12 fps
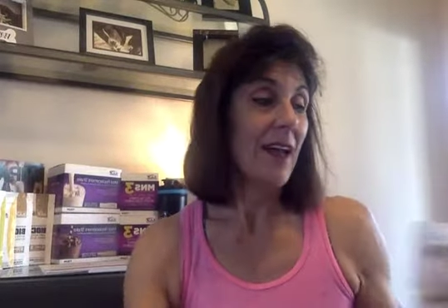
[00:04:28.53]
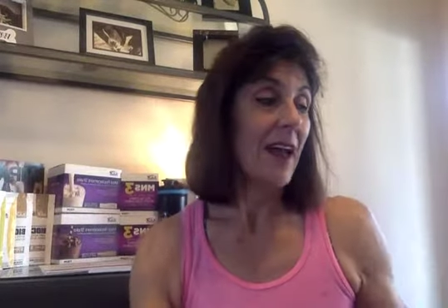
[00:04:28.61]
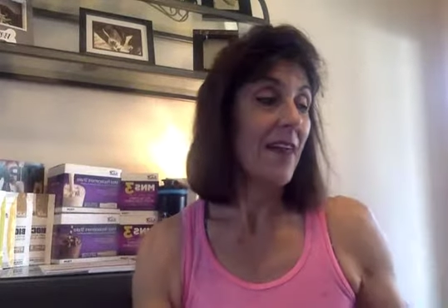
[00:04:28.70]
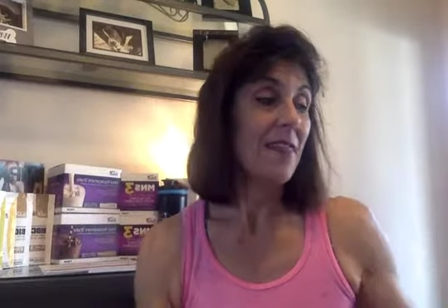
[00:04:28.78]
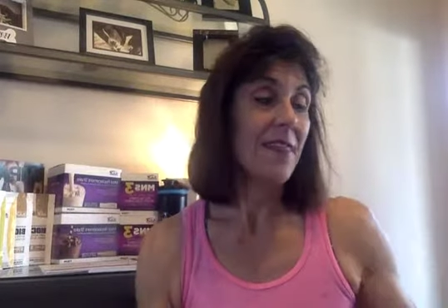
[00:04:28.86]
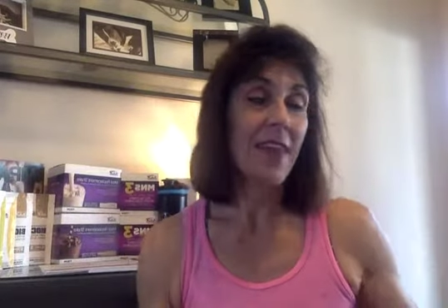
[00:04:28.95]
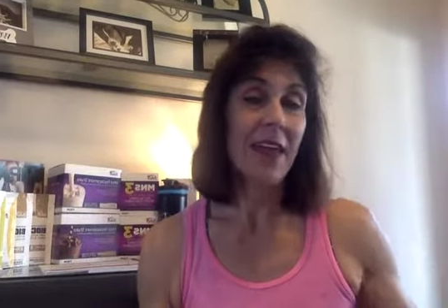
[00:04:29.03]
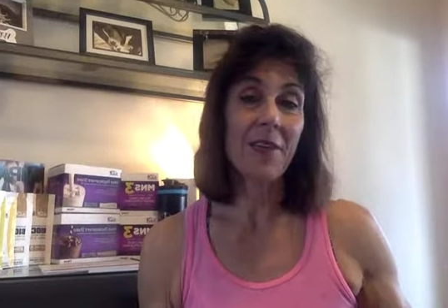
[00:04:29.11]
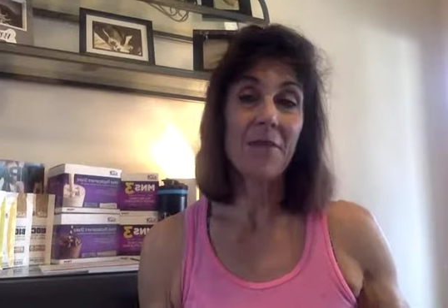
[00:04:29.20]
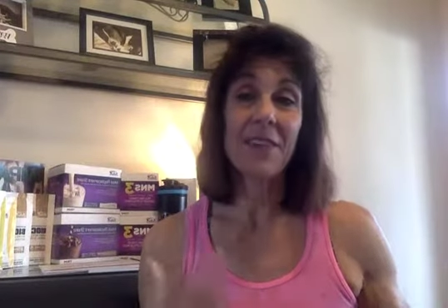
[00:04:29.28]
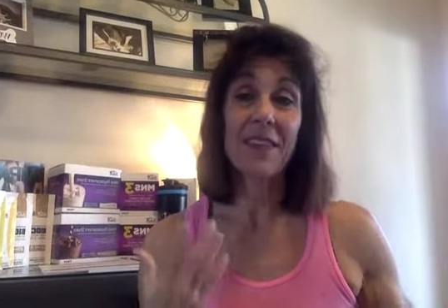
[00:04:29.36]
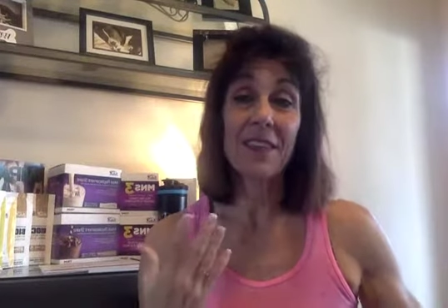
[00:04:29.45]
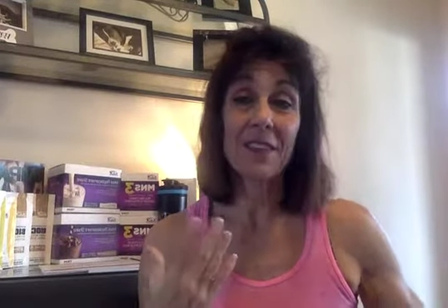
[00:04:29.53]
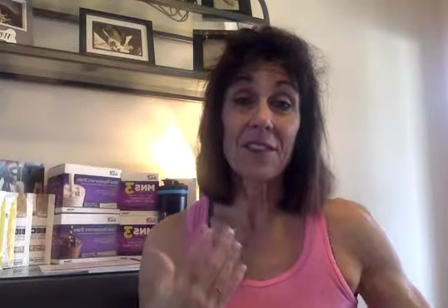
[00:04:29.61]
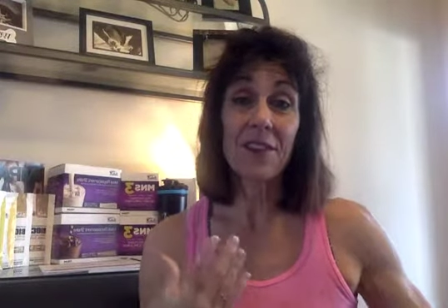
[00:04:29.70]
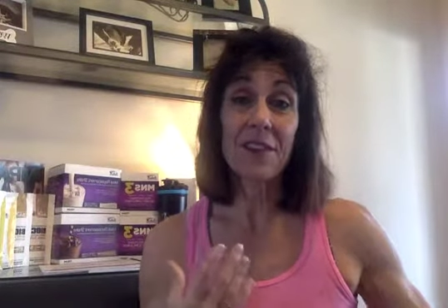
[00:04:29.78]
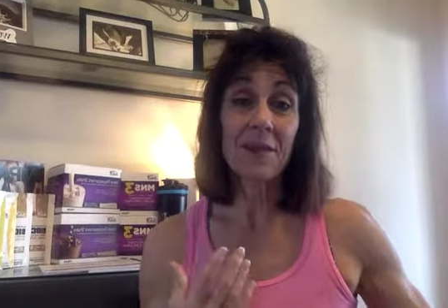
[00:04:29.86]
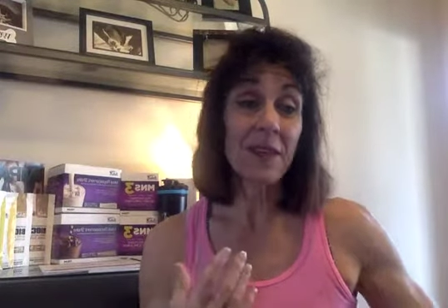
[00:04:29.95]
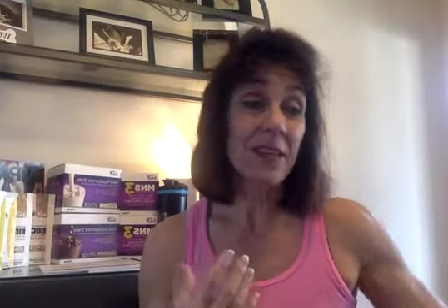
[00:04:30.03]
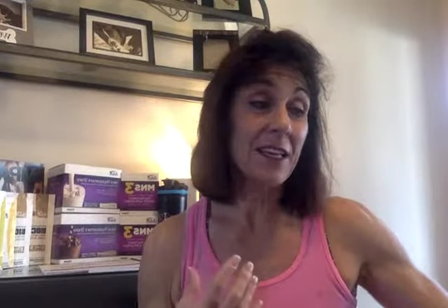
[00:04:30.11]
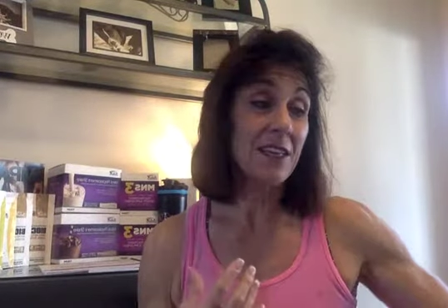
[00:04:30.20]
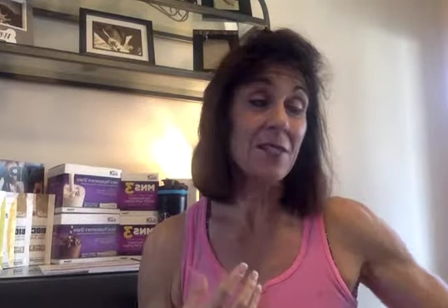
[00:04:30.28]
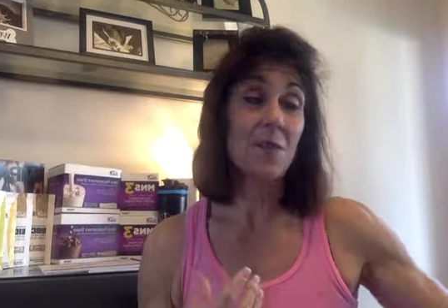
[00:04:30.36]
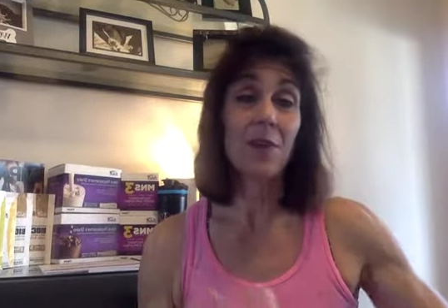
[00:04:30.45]
And then within 30
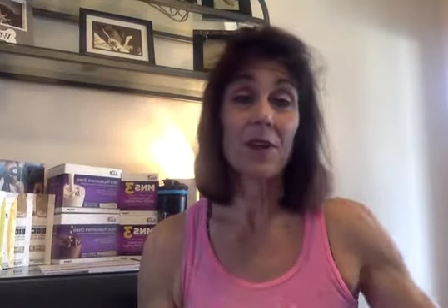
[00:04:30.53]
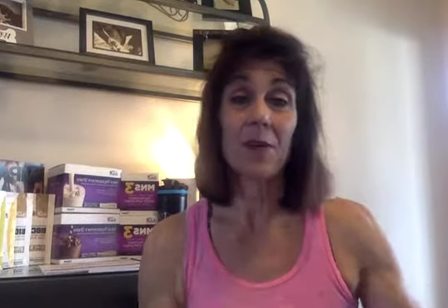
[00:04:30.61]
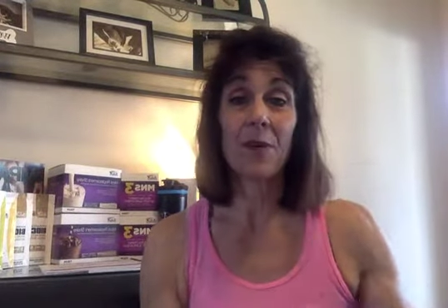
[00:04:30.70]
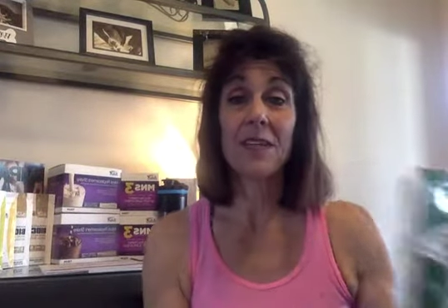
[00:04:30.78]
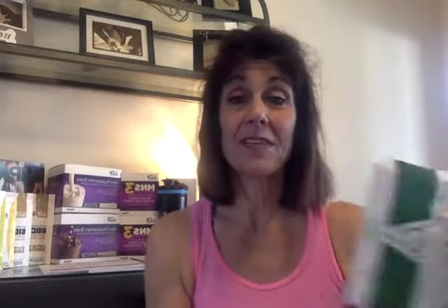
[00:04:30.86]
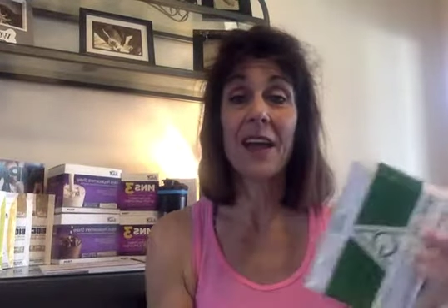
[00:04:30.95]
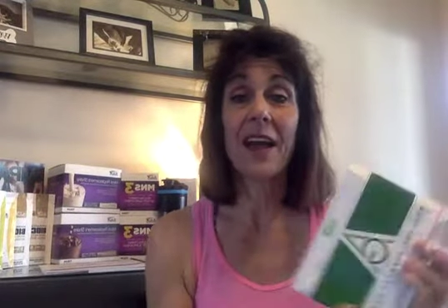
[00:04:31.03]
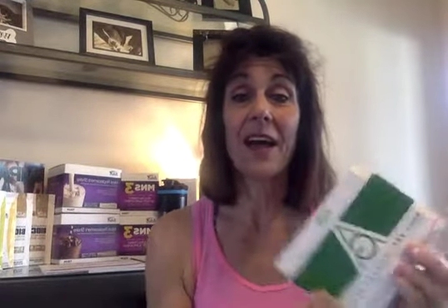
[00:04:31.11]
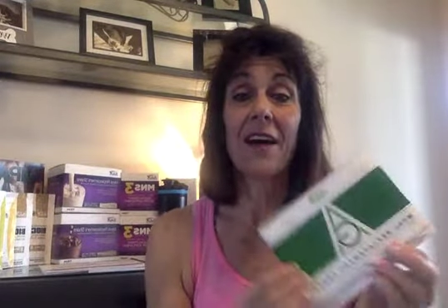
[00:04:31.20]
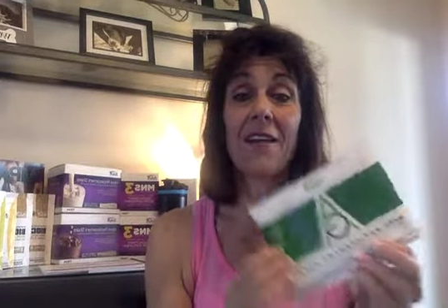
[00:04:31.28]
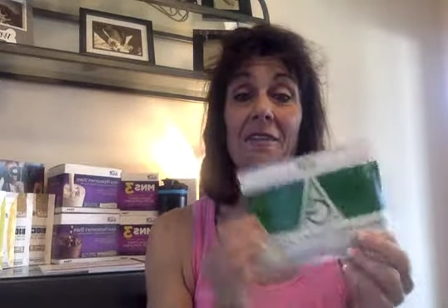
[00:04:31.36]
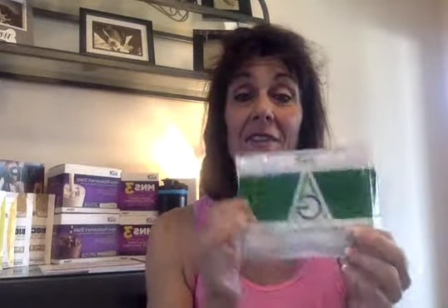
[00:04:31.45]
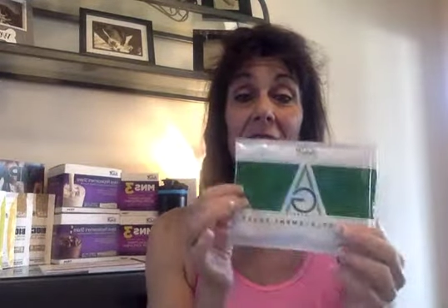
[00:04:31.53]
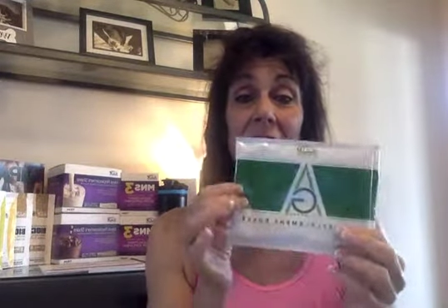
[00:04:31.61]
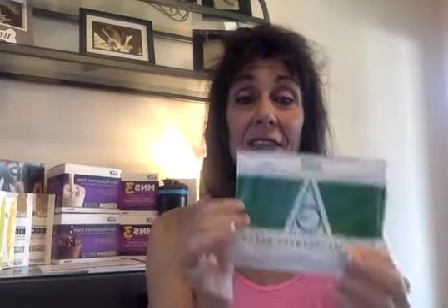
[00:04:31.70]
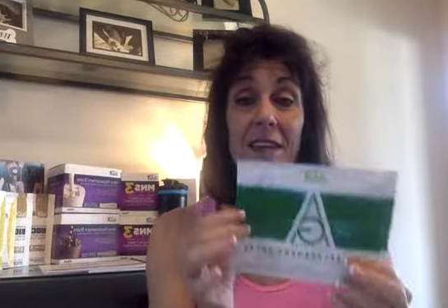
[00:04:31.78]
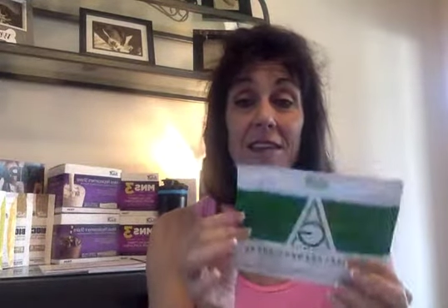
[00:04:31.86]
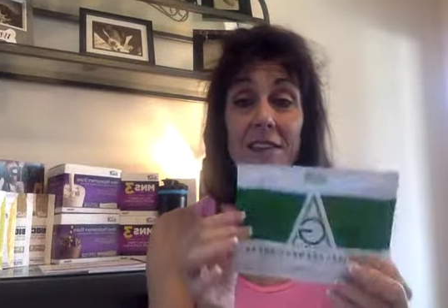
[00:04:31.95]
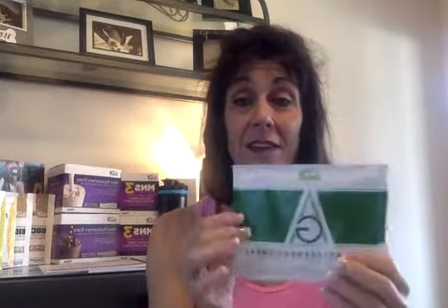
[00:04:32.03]
minutes, we're going to have this.